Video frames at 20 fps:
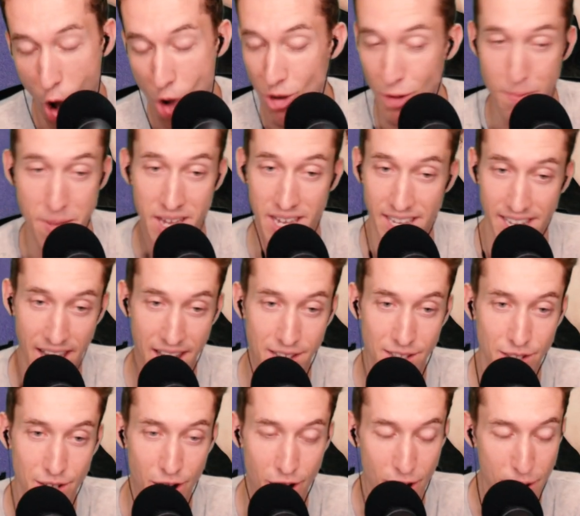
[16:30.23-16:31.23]
Hard to pick
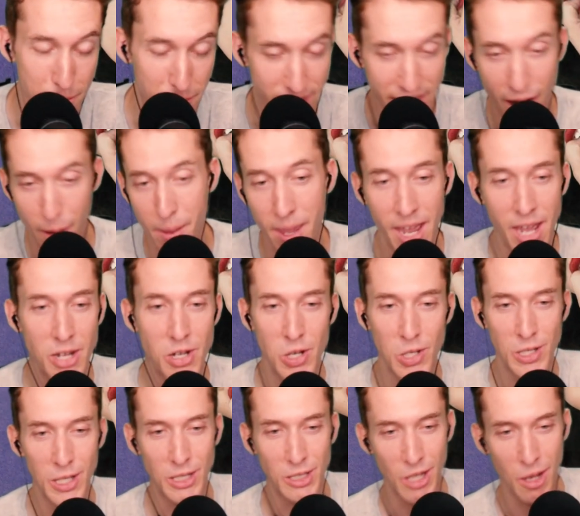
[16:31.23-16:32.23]
against her, but that'll be an
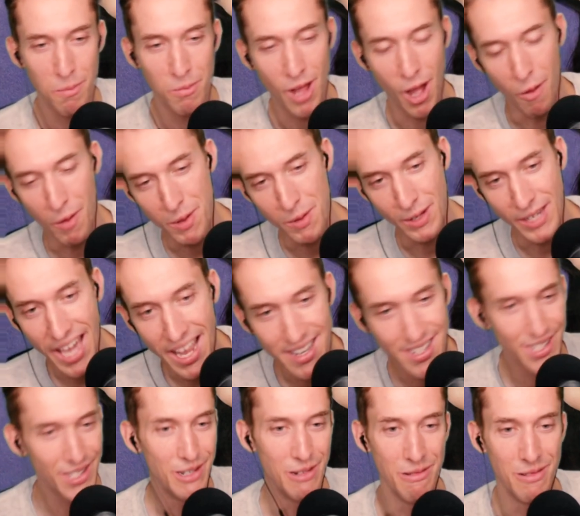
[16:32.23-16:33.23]
interesting subplot we will
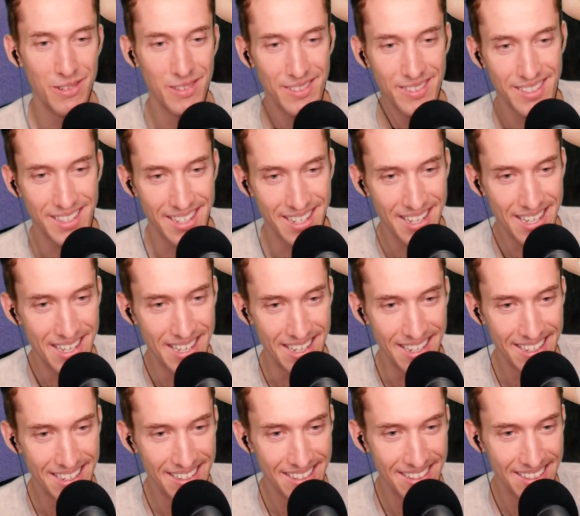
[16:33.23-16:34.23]
get to uh,
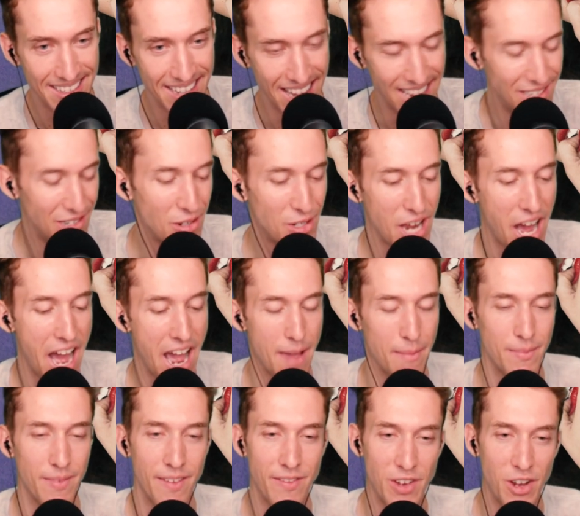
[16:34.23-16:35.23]
in due
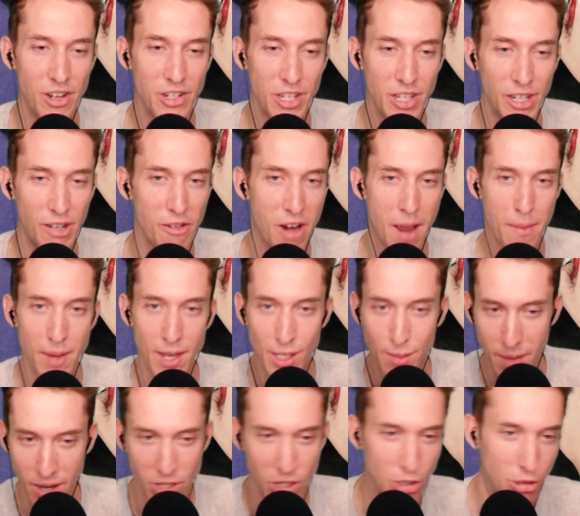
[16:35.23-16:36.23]
time. If you're into the
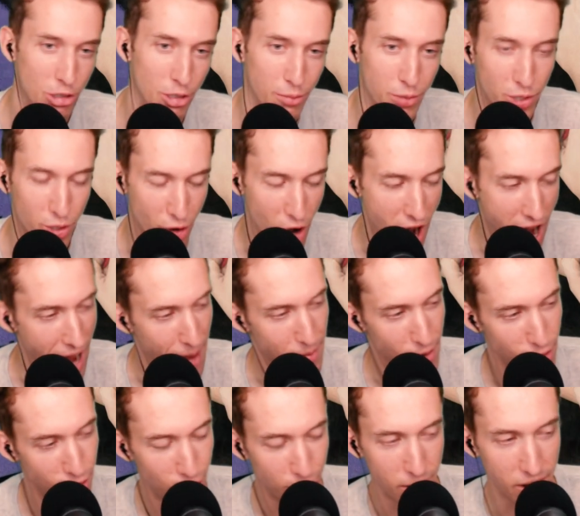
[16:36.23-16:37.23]
Grammys, make sure you subscribe.
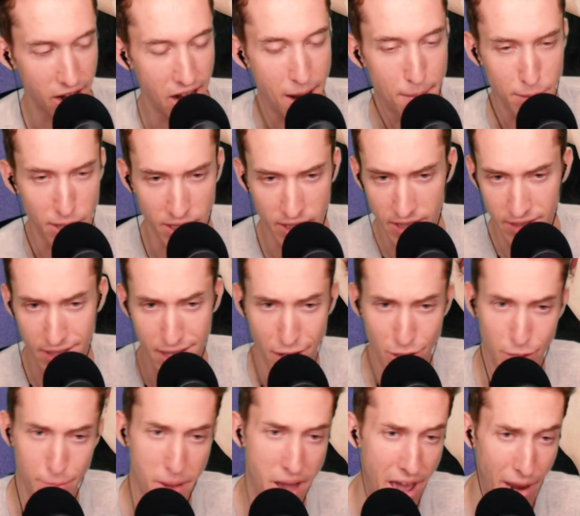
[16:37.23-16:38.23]
YouTube.com slash
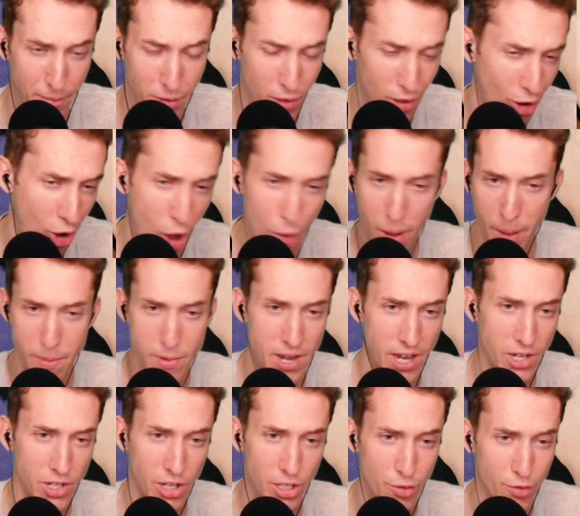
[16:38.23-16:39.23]
nowstalgia pod. I'm doing all my
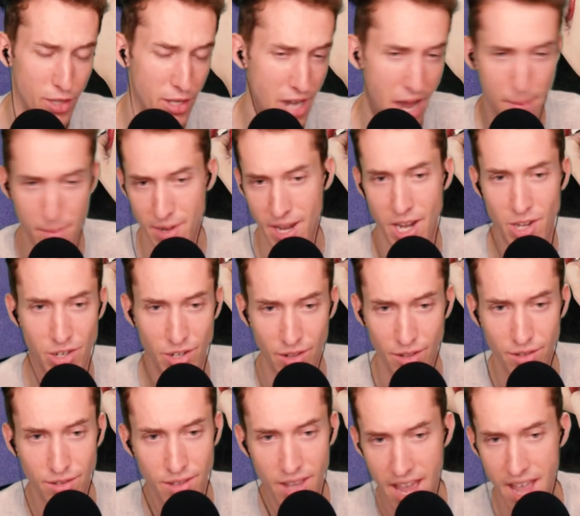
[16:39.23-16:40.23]
predictions for the
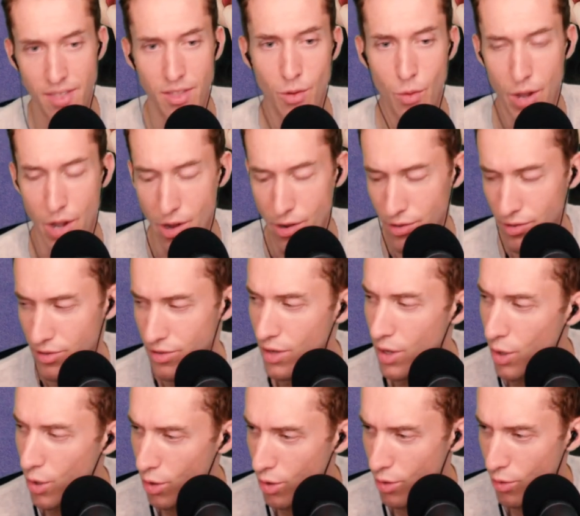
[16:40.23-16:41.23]
nominations and the winners
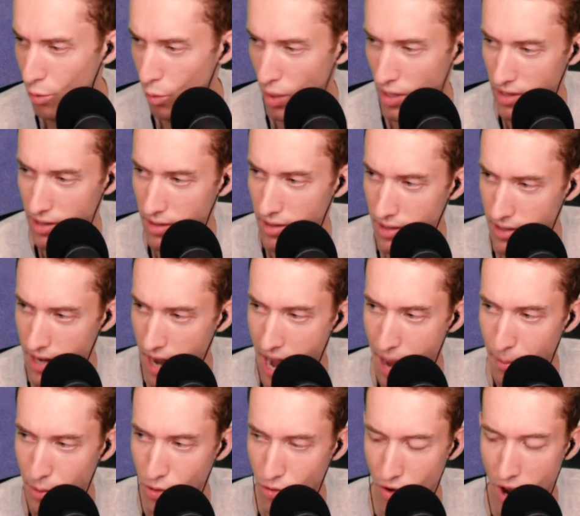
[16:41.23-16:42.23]
when the
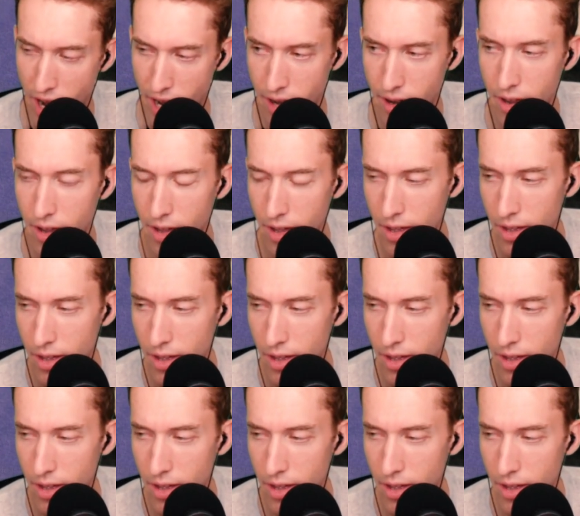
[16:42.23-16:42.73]
time is right.